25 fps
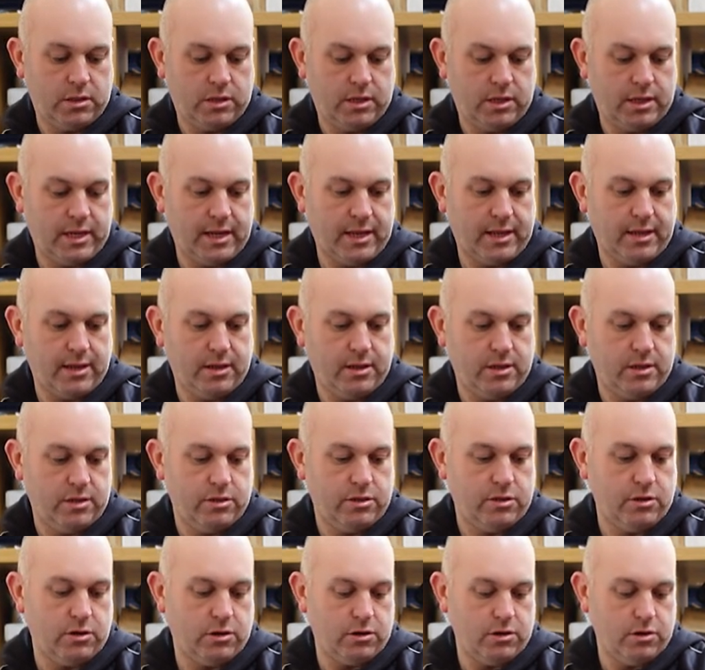Get
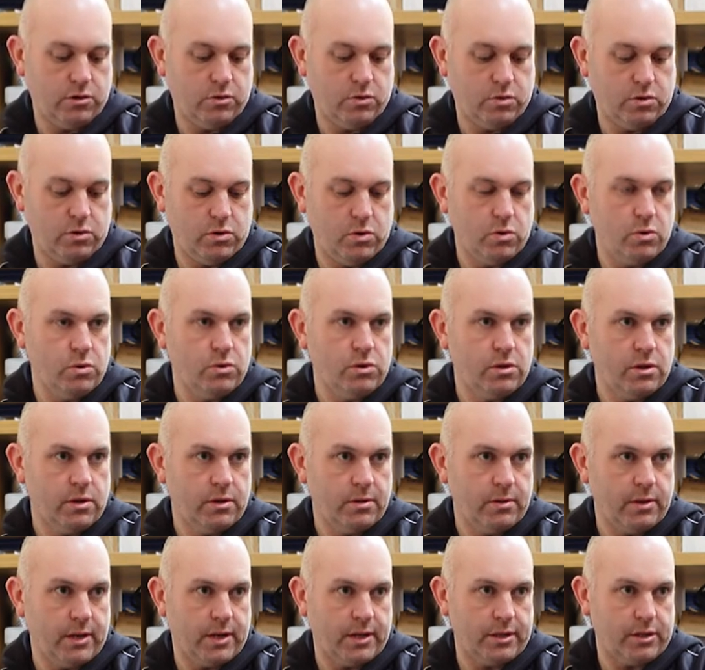our logo
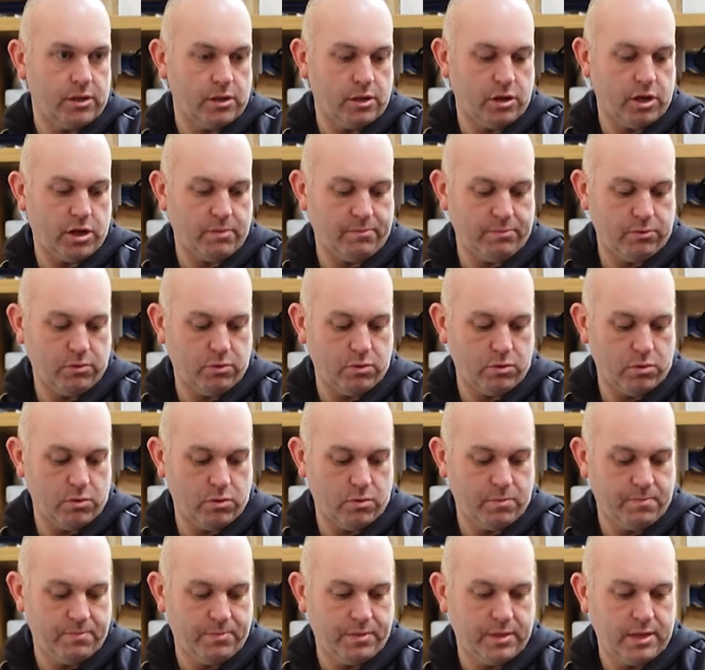and the top
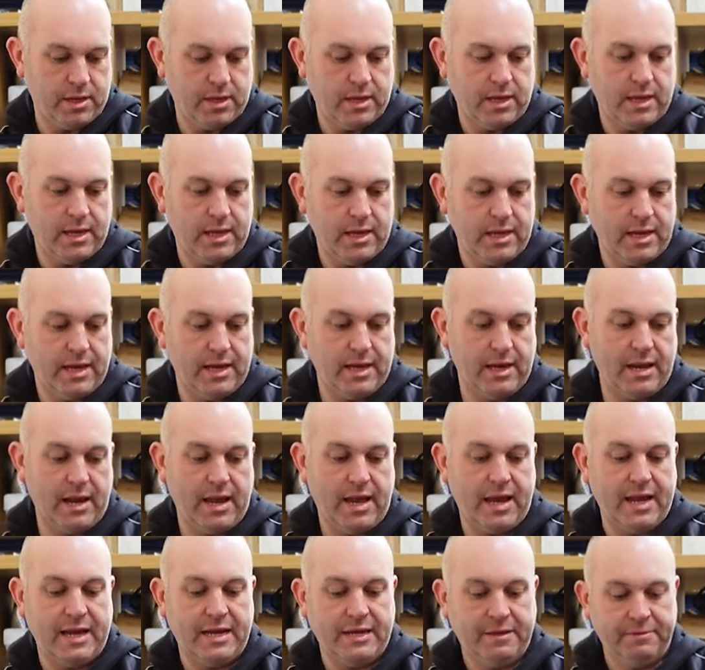logo in
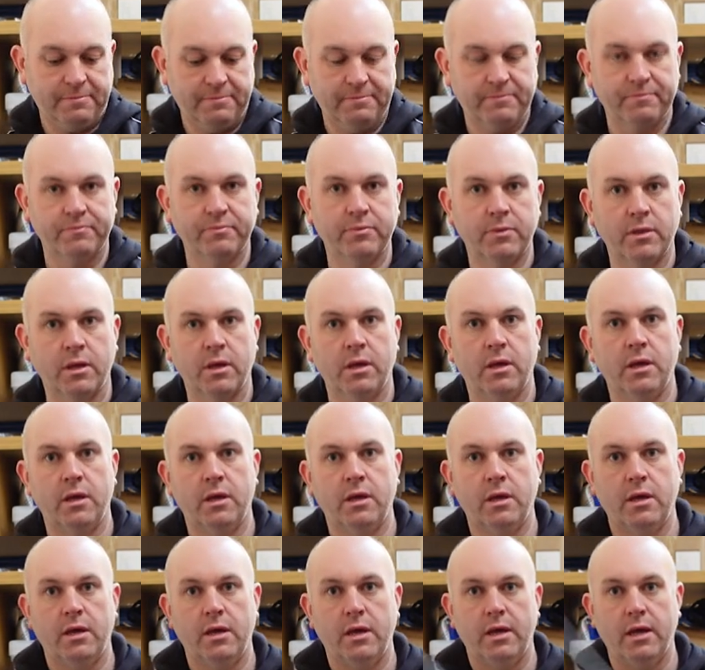line,
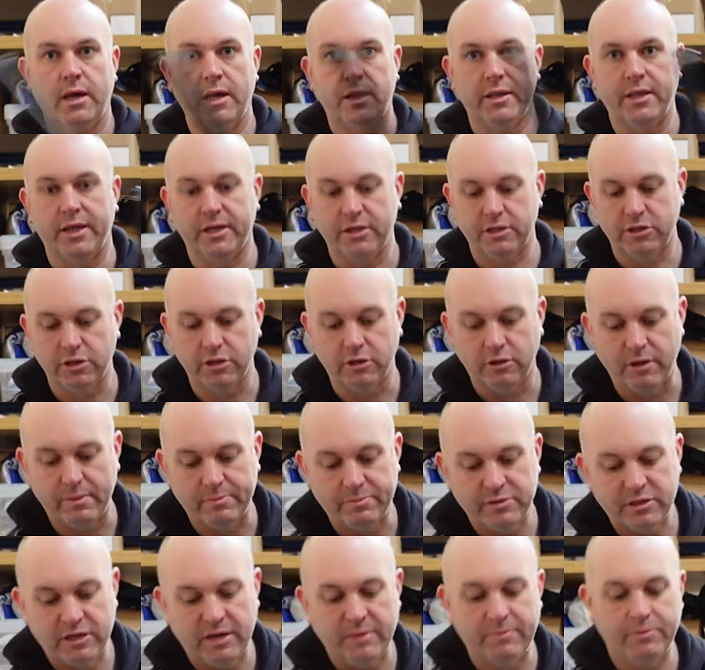and that's the
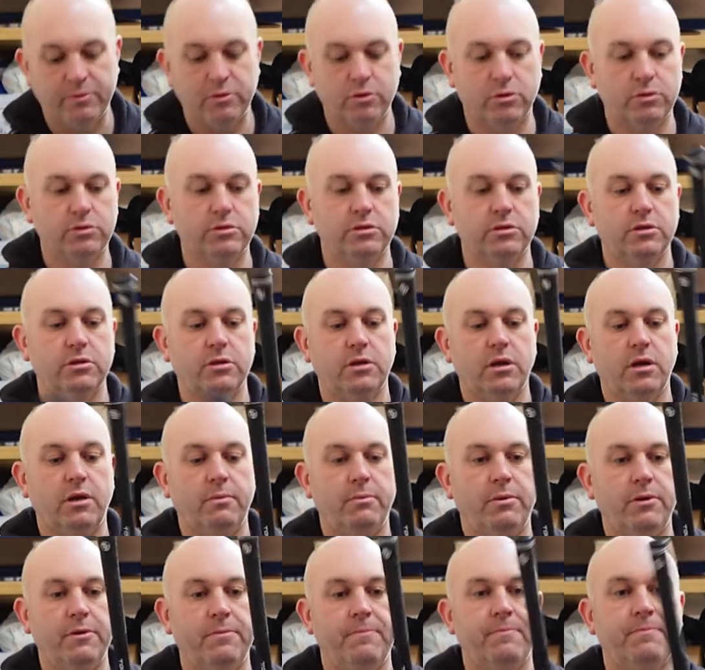grip slipped onto the
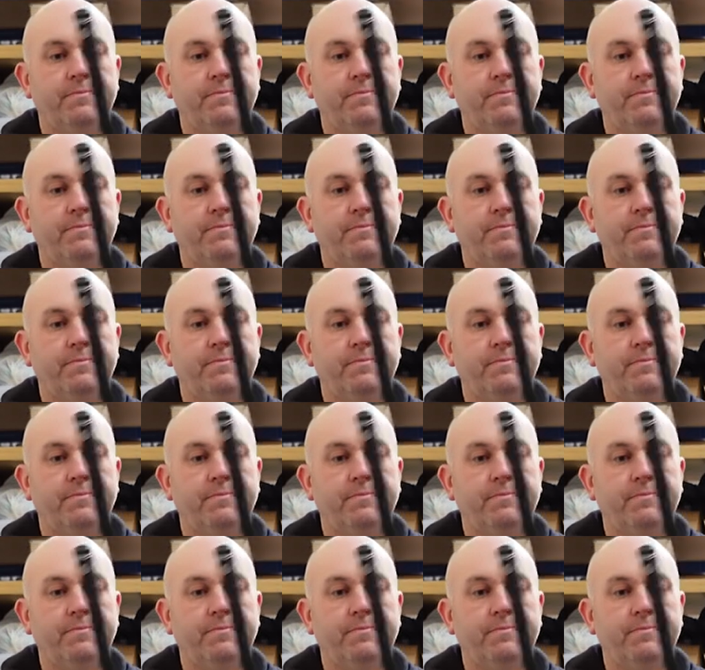club.